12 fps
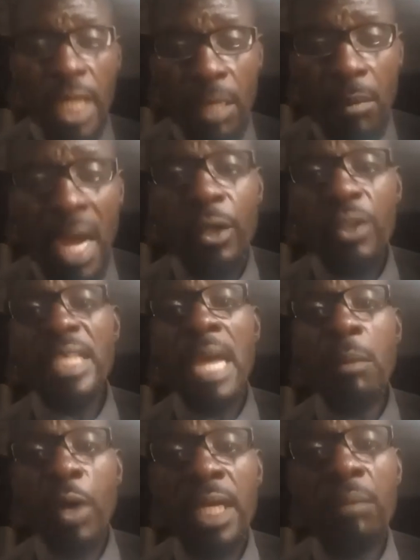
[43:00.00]
Simon
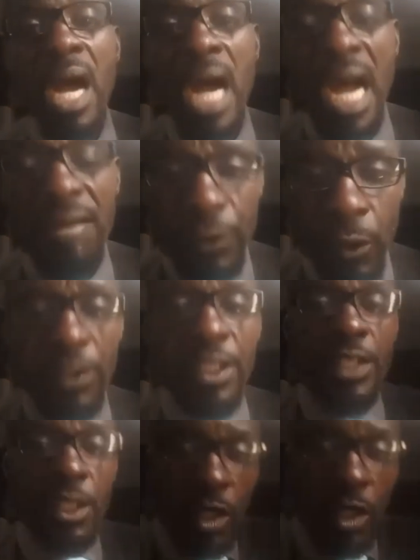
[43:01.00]
Ekpa, does Simon Ekpa
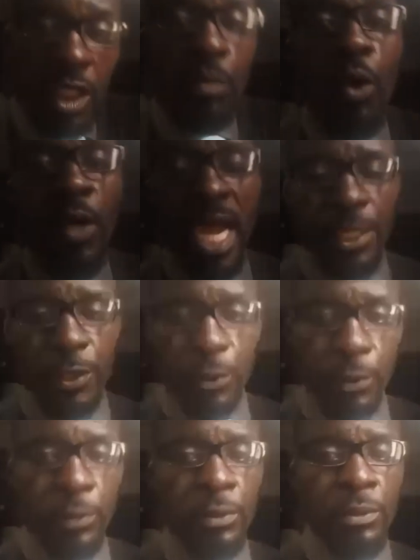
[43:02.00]
have source? Is he not
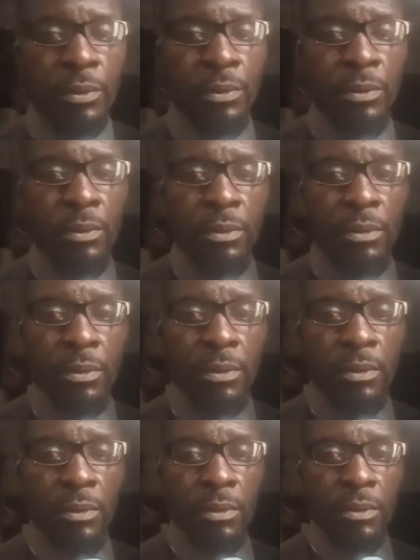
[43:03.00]
Igbo like you?
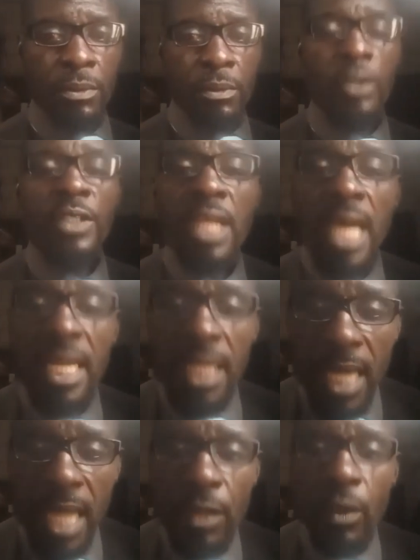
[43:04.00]

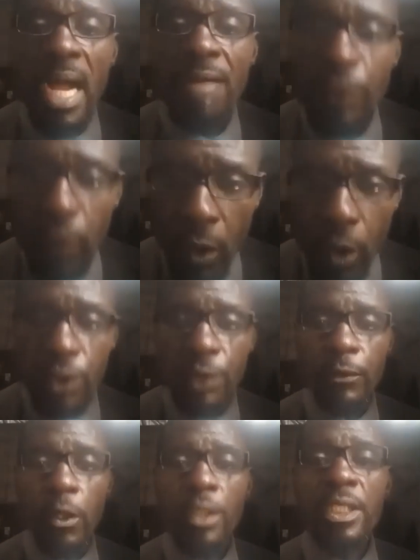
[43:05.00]
Doesn't Nnamdi Kanu
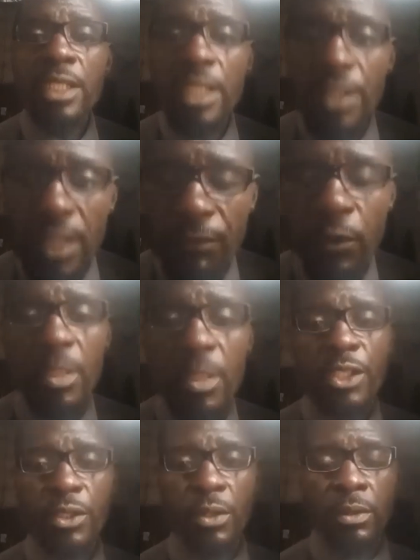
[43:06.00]
have source for all the
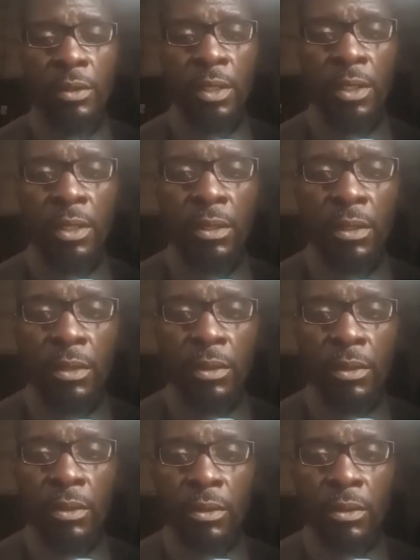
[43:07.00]
disinformation?